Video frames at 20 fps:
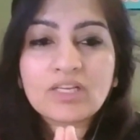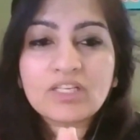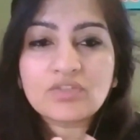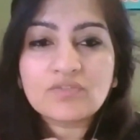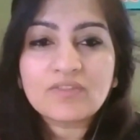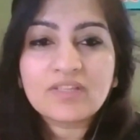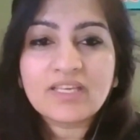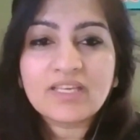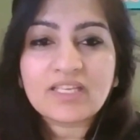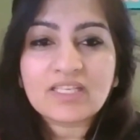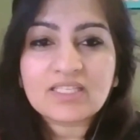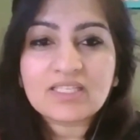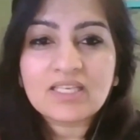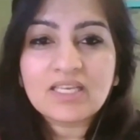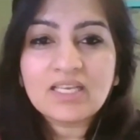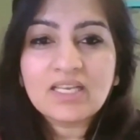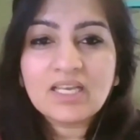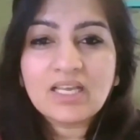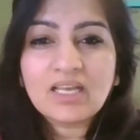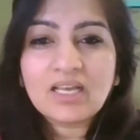of things.
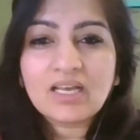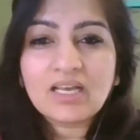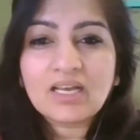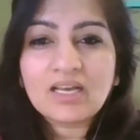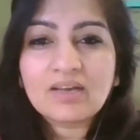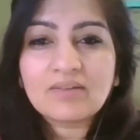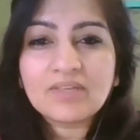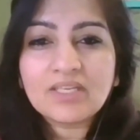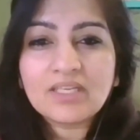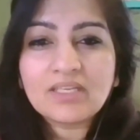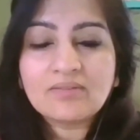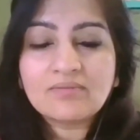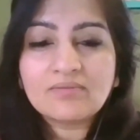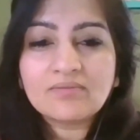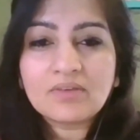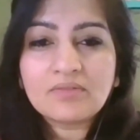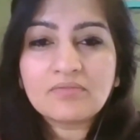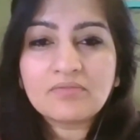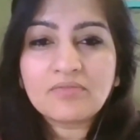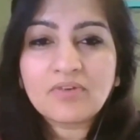
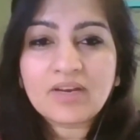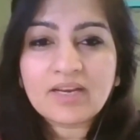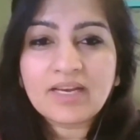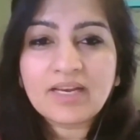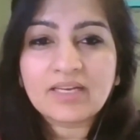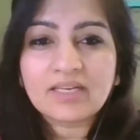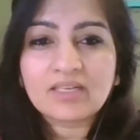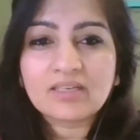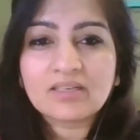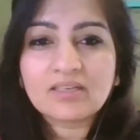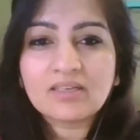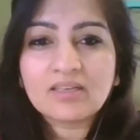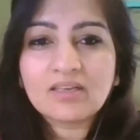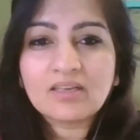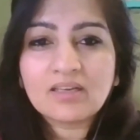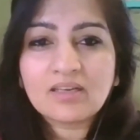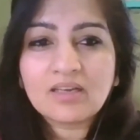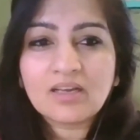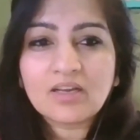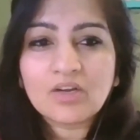We forget
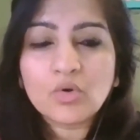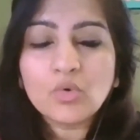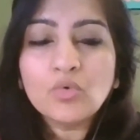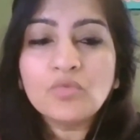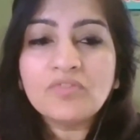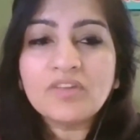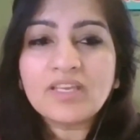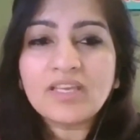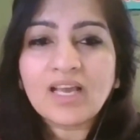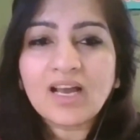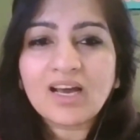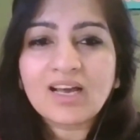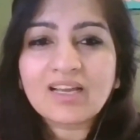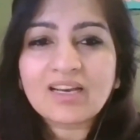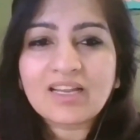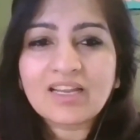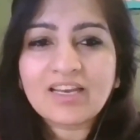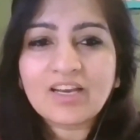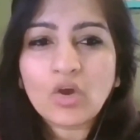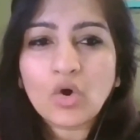who we are
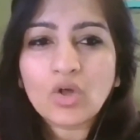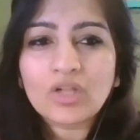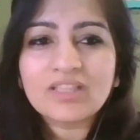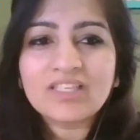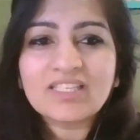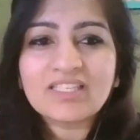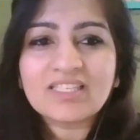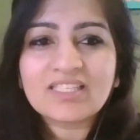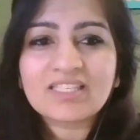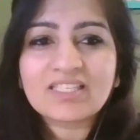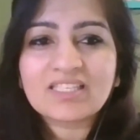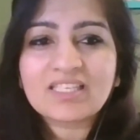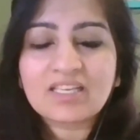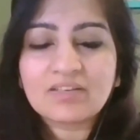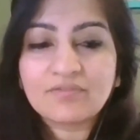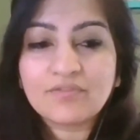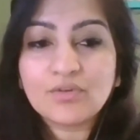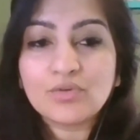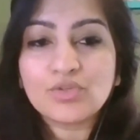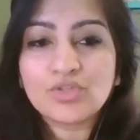in all this
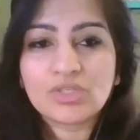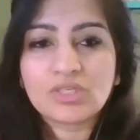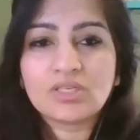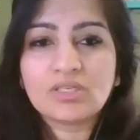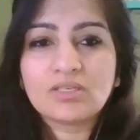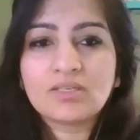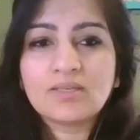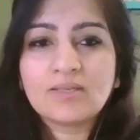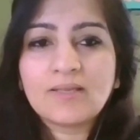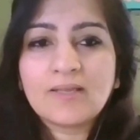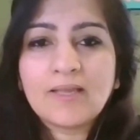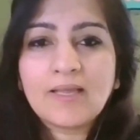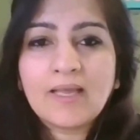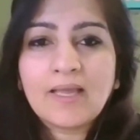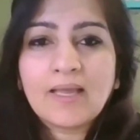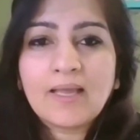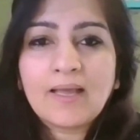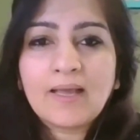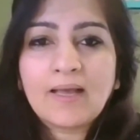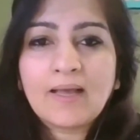confusion.
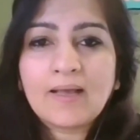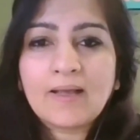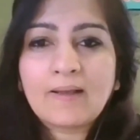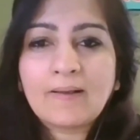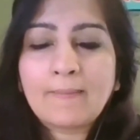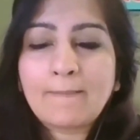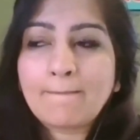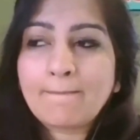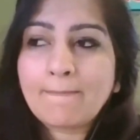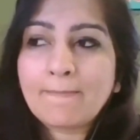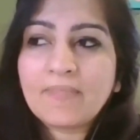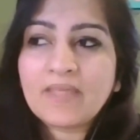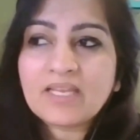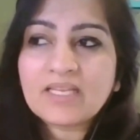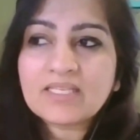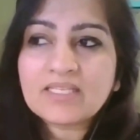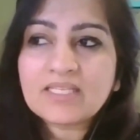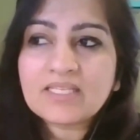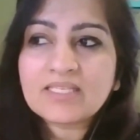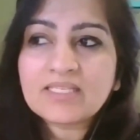There
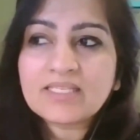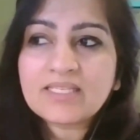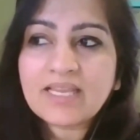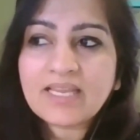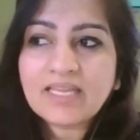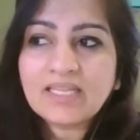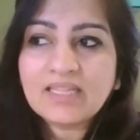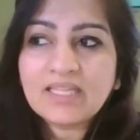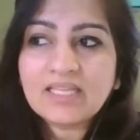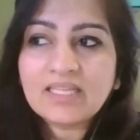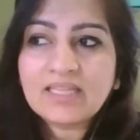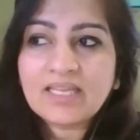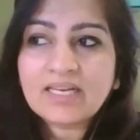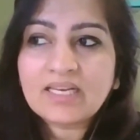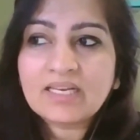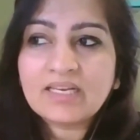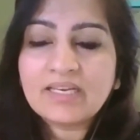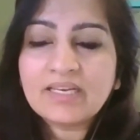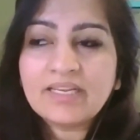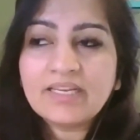is the second thing
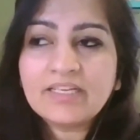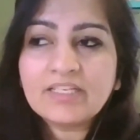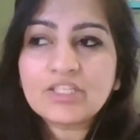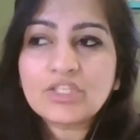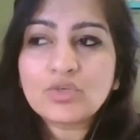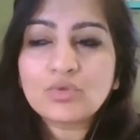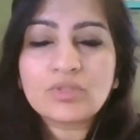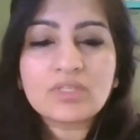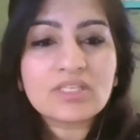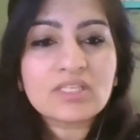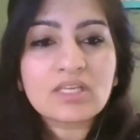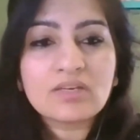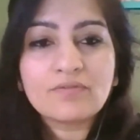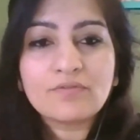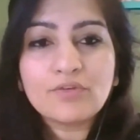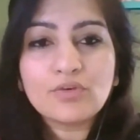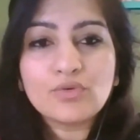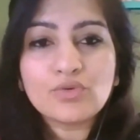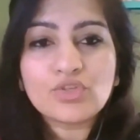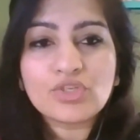that leads to this
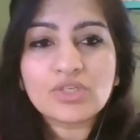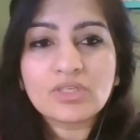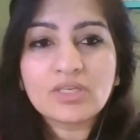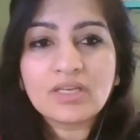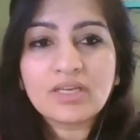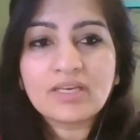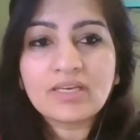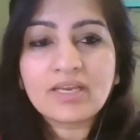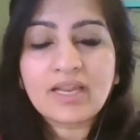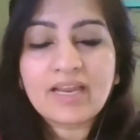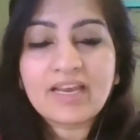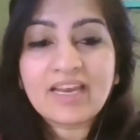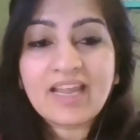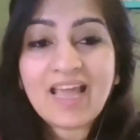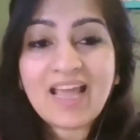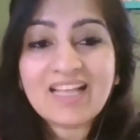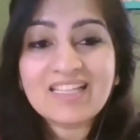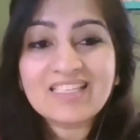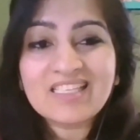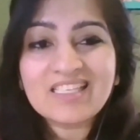confusion. It
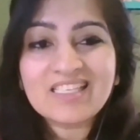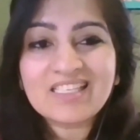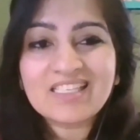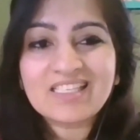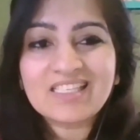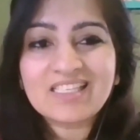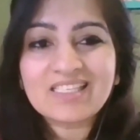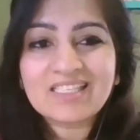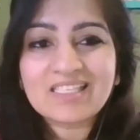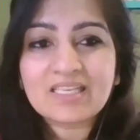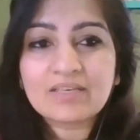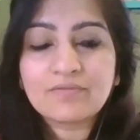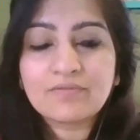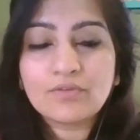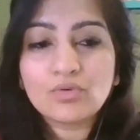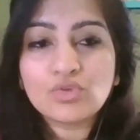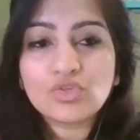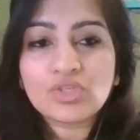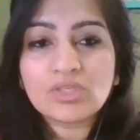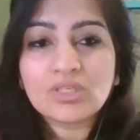enhances this
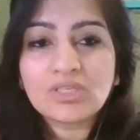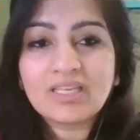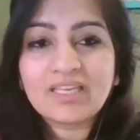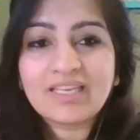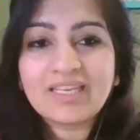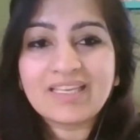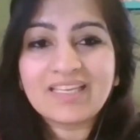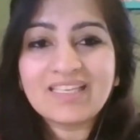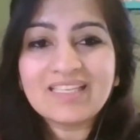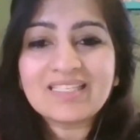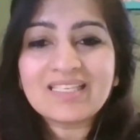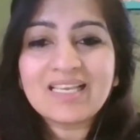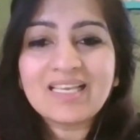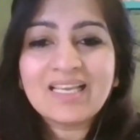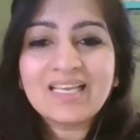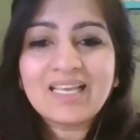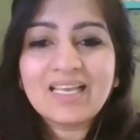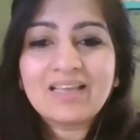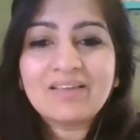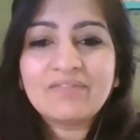confusion is
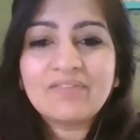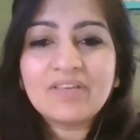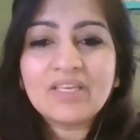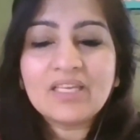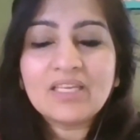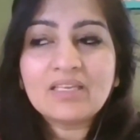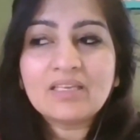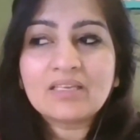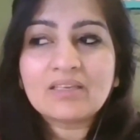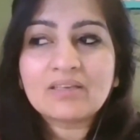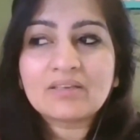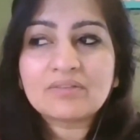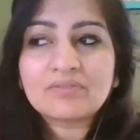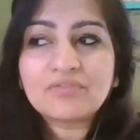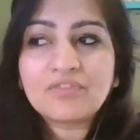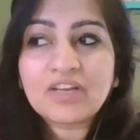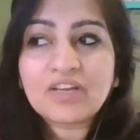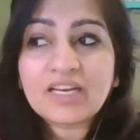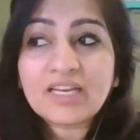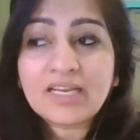we
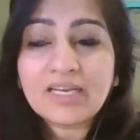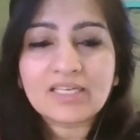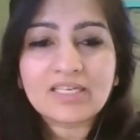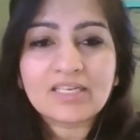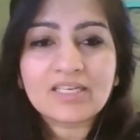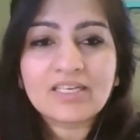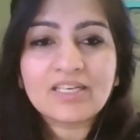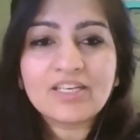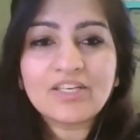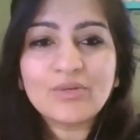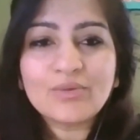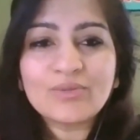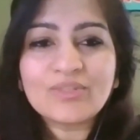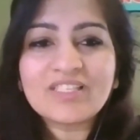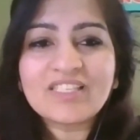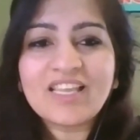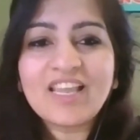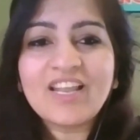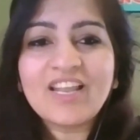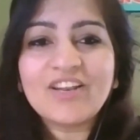forget to
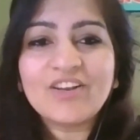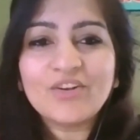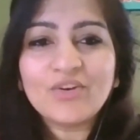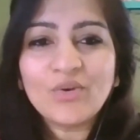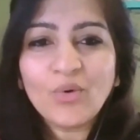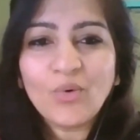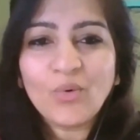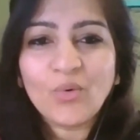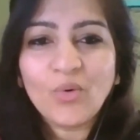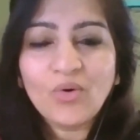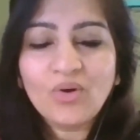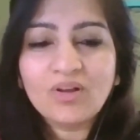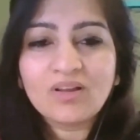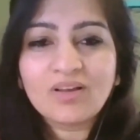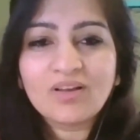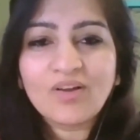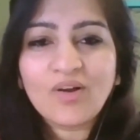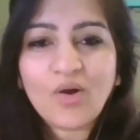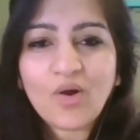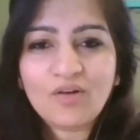say no
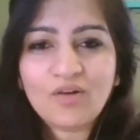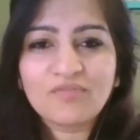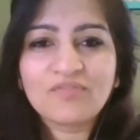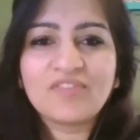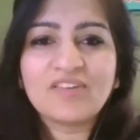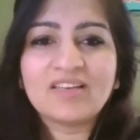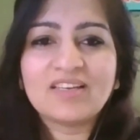often.